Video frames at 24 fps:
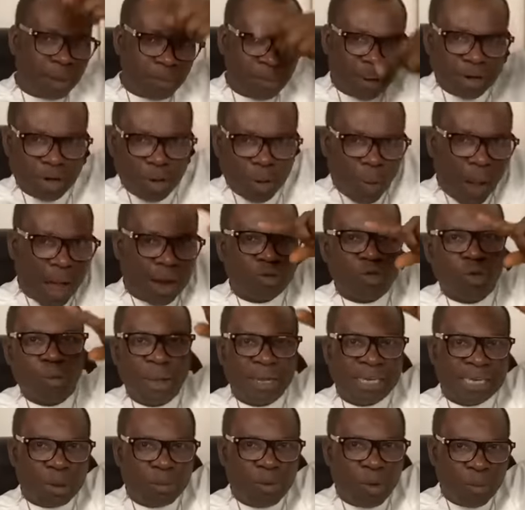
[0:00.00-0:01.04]
the middle one
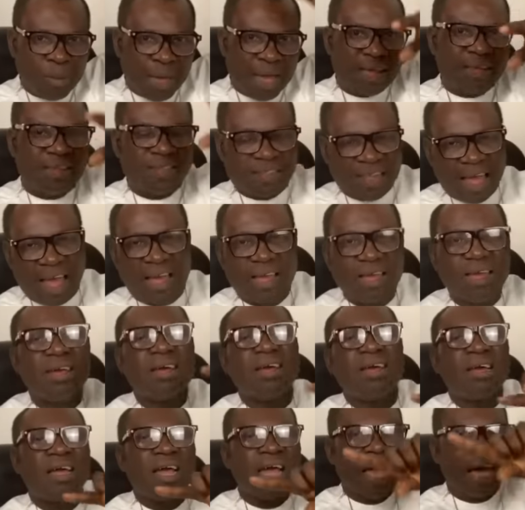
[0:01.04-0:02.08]
so be chemu miensa
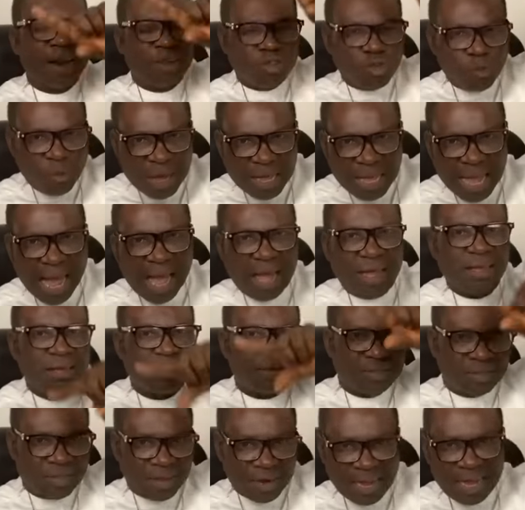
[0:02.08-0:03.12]
and so benya
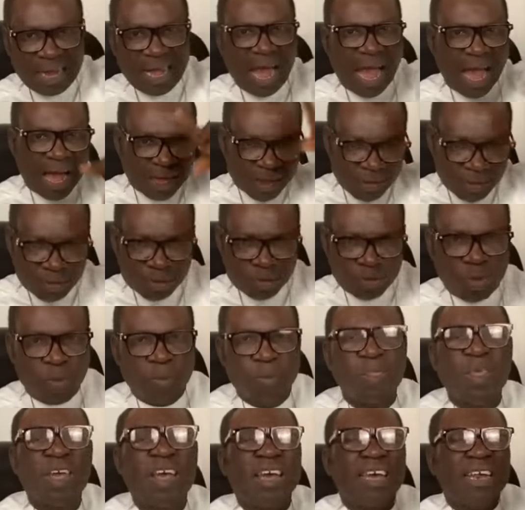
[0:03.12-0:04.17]
three angles
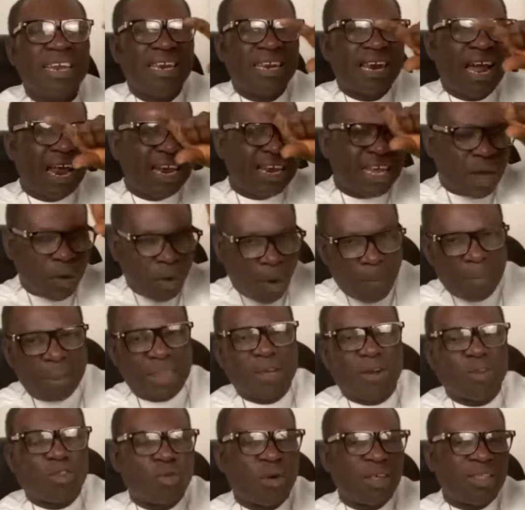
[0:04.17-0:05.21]
room na the one
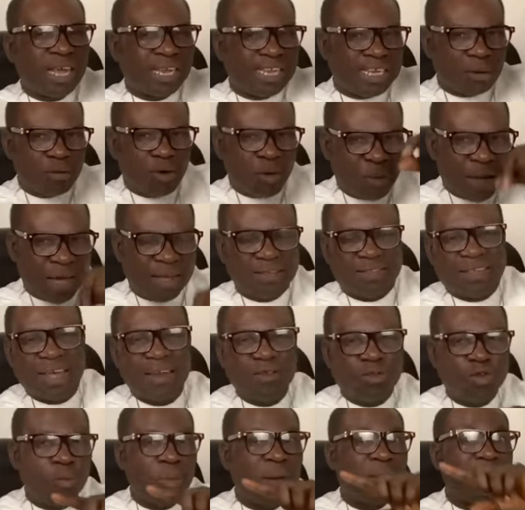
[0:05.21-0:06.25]
middle one so say chemu
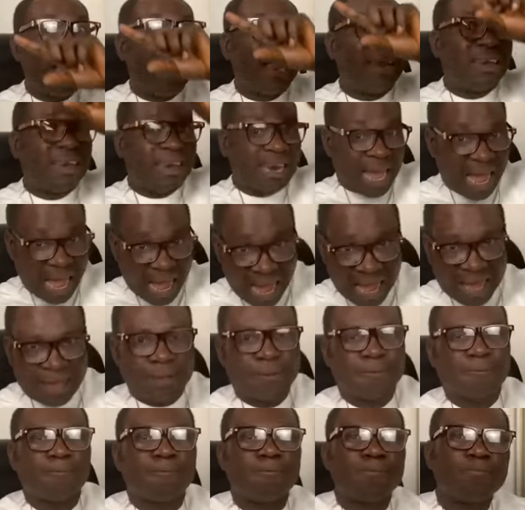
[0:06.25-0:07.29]
miensa and to benya
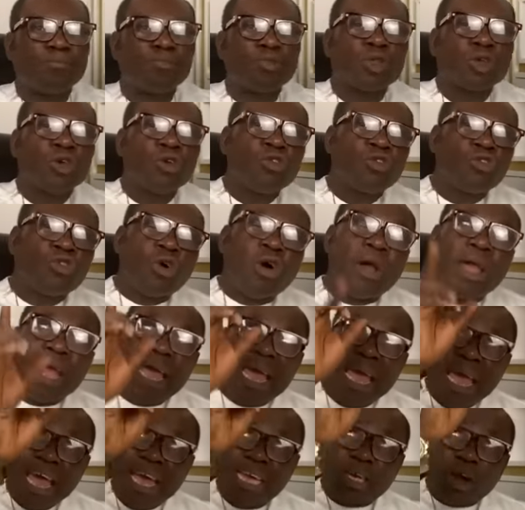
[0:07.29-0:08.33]
nine
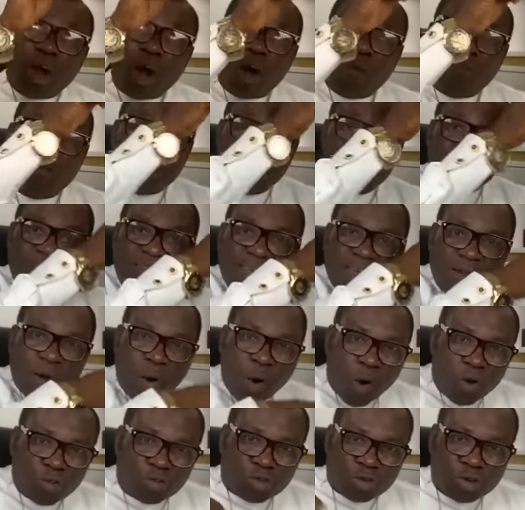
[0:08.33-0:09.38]
so each of these
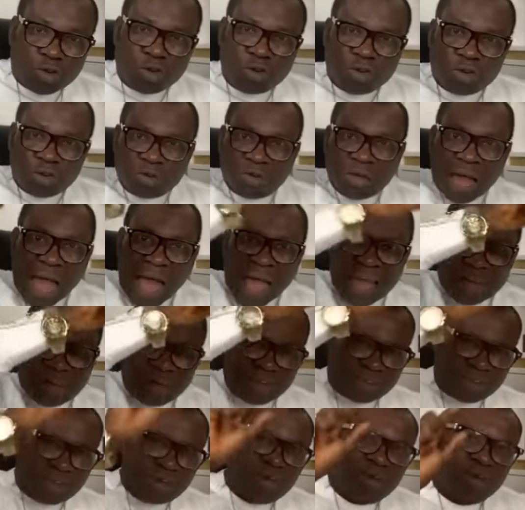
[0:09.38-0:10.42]
holes you know
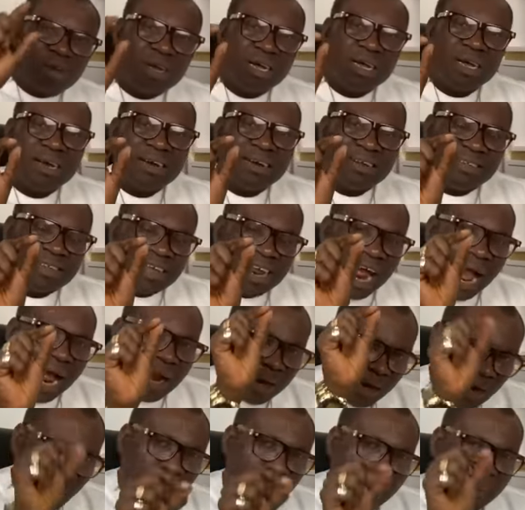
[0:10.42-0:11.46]
angles you know there
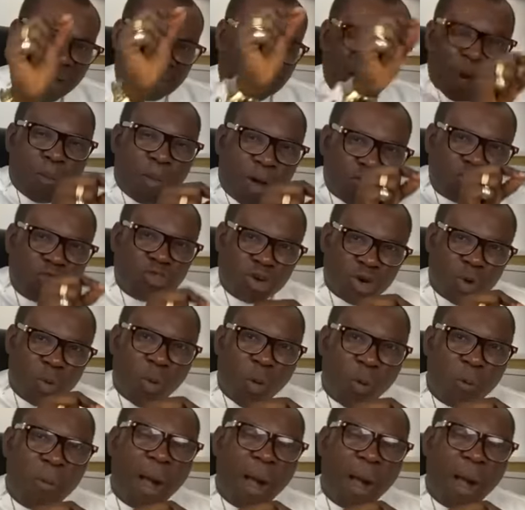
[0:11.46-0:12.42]
are numbers of actually